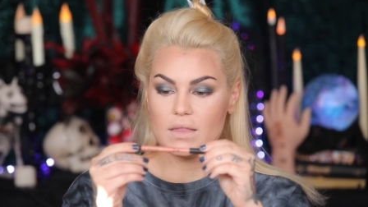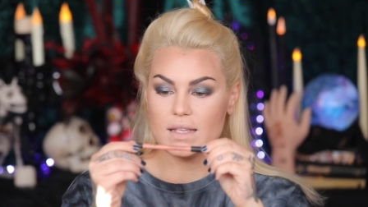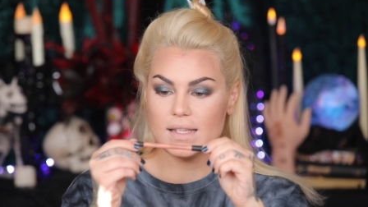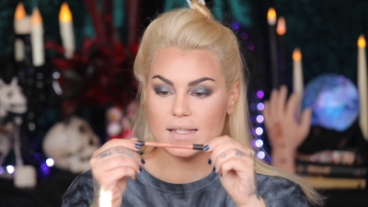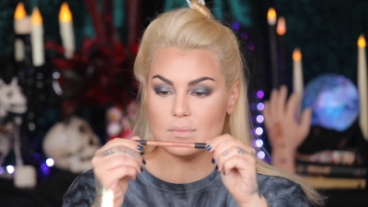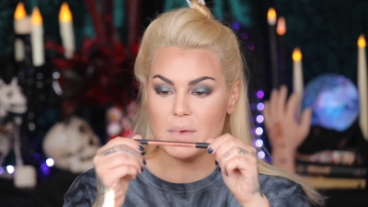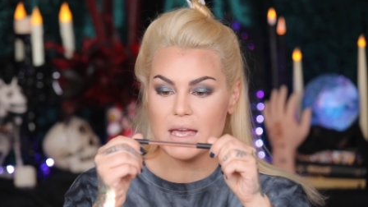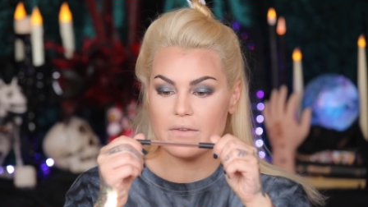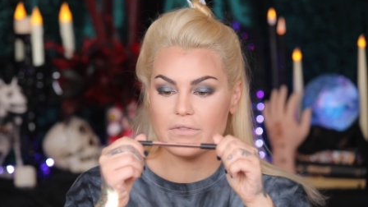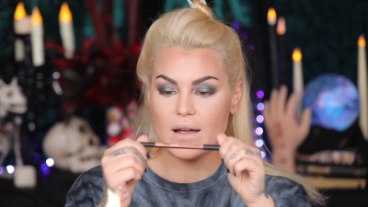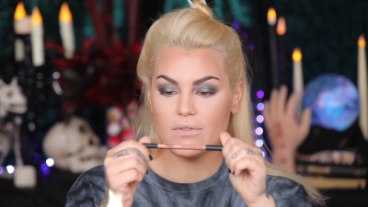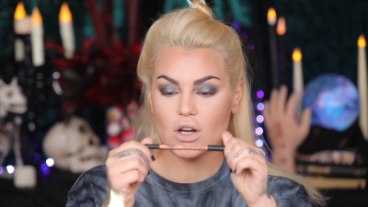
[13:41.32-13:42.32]
This is
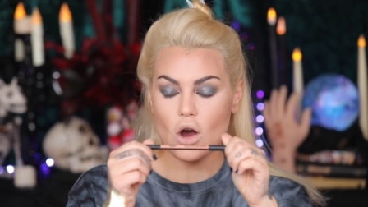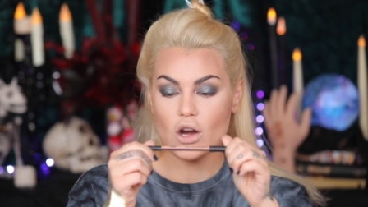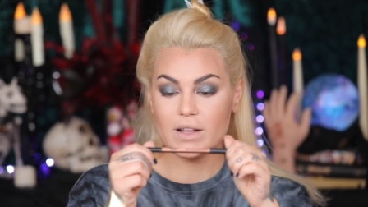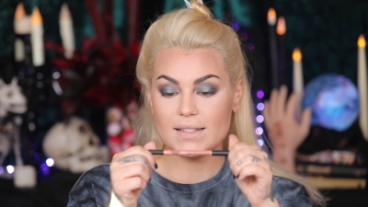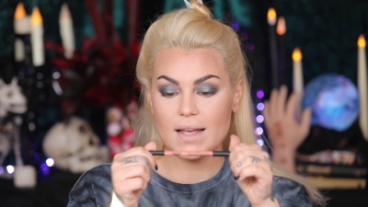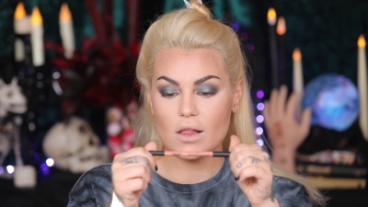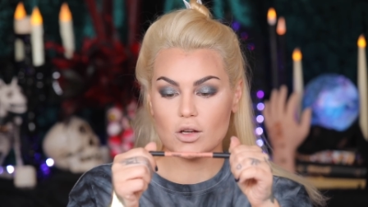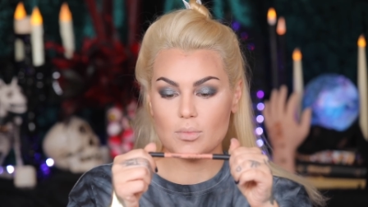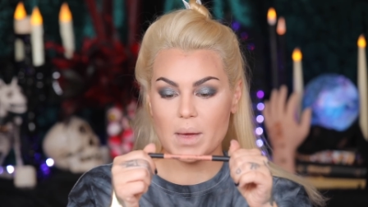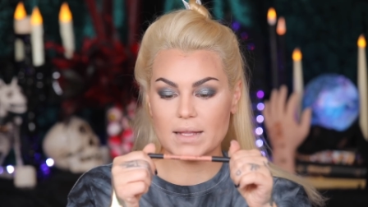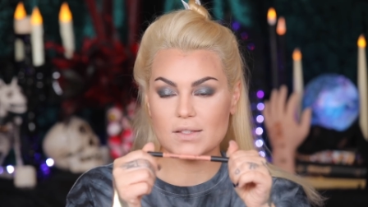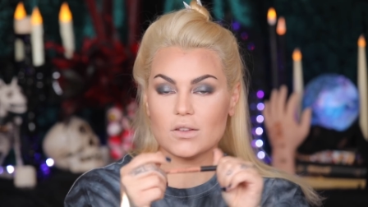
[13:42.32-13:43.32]
Makeup Forever Artist Color
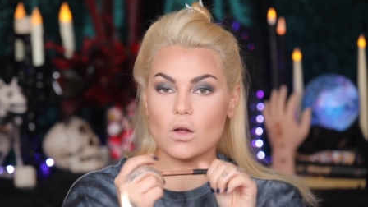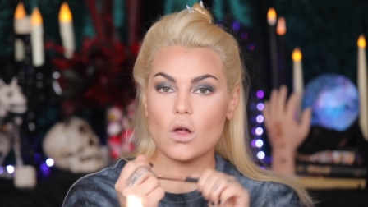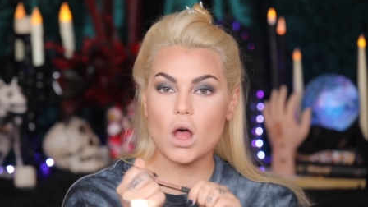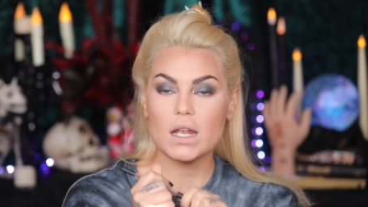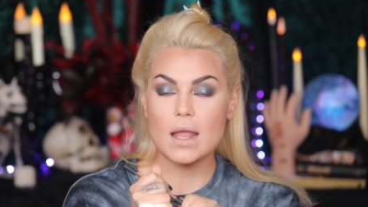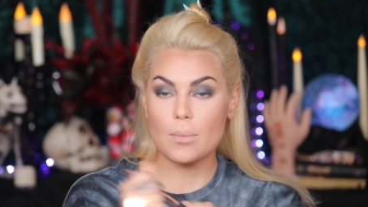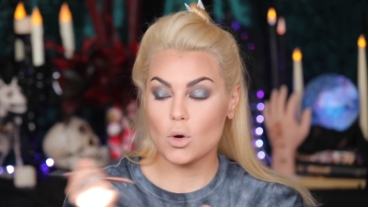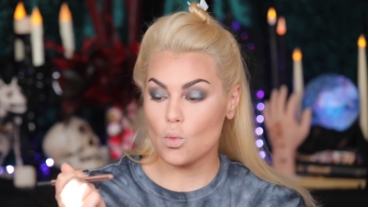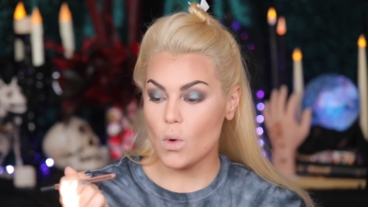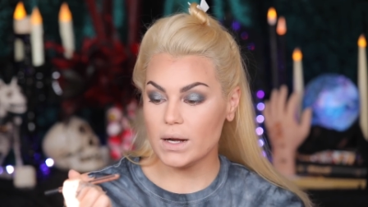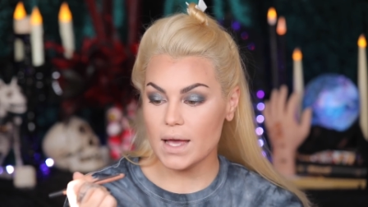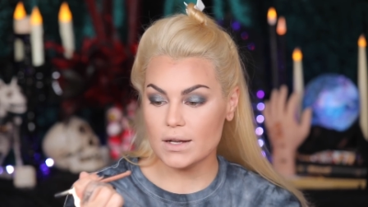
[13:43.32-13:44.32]
Pencil number
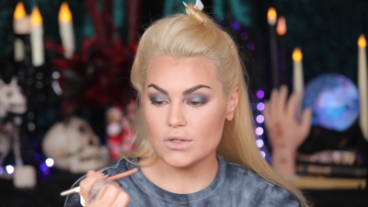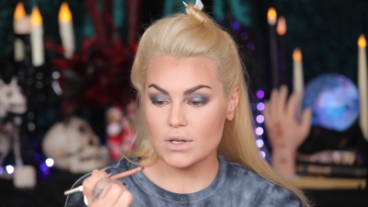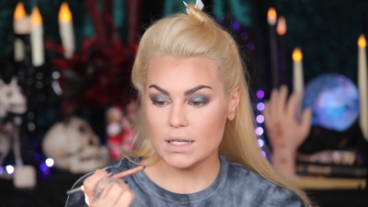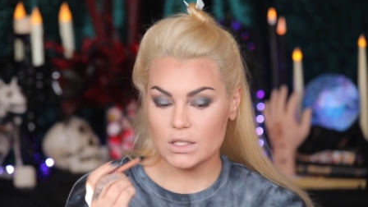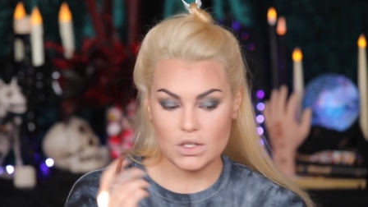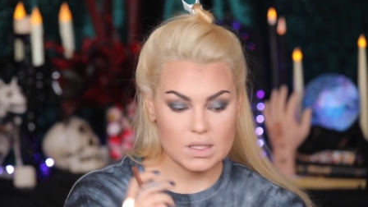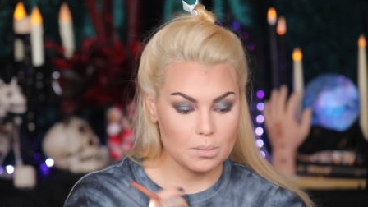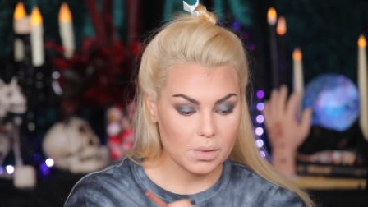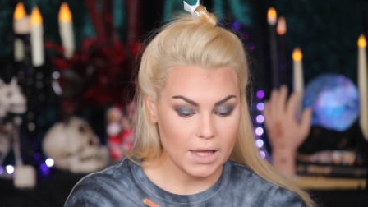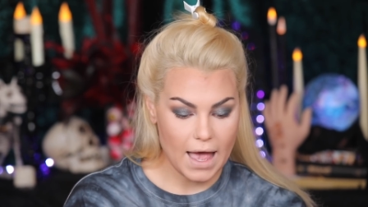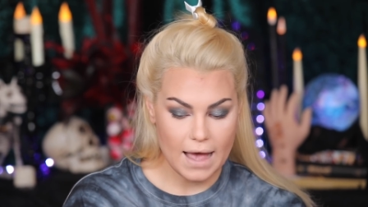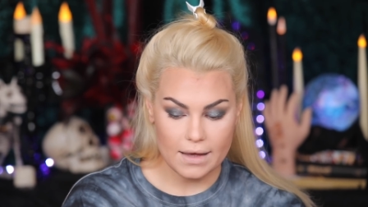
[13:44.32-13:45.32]
100. It's just
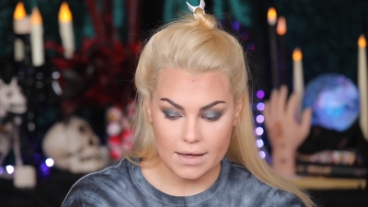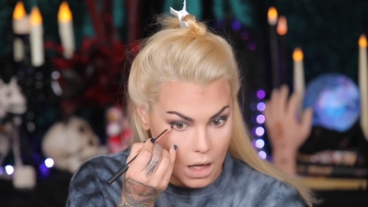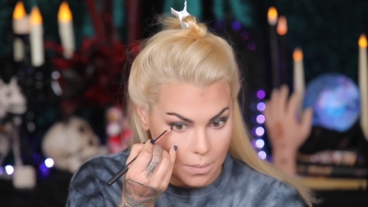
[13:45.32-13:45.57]
black.